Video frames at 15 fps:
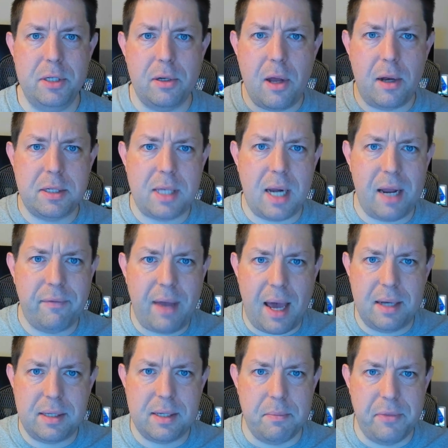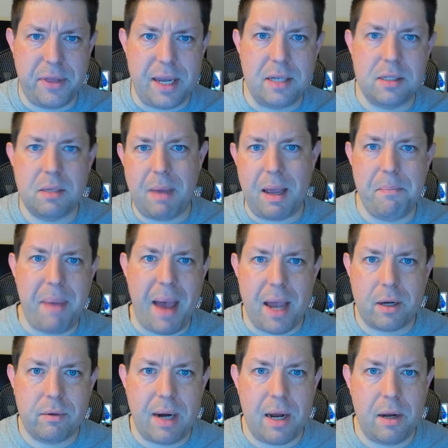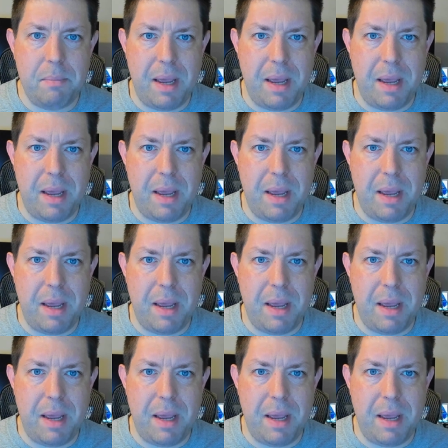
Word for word: You'll notice that I've got some things in my background,